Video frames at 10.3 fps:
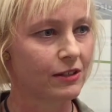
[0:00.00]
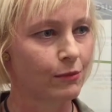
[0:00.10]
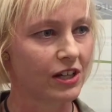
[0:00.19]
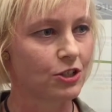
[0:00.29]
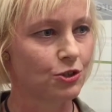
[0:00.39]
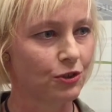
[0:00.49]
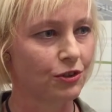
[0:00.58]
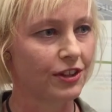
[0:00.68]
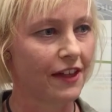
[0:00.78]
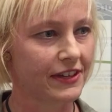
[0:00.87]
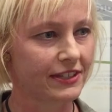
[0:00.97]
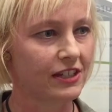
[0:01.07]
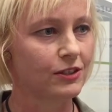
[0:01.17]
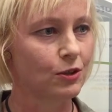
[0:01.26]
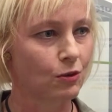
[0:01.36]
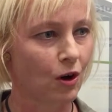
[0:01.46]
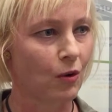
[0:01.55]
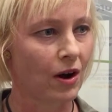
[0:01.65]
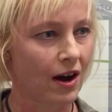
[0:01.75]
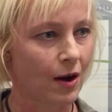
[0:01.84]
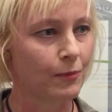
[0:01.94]
to make sure that these kids grow
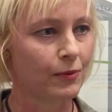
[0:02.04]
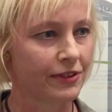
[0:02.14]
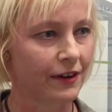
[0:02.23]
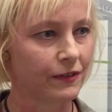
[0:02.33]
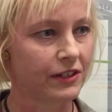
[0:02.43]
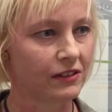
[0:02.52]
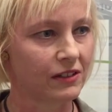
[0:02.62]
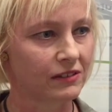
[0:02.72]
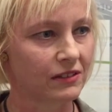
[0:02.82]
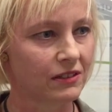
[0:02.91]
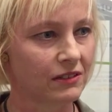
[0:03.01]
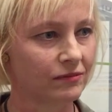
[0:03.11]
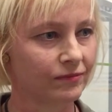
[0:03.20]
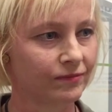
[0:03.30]
up with healthier lungs.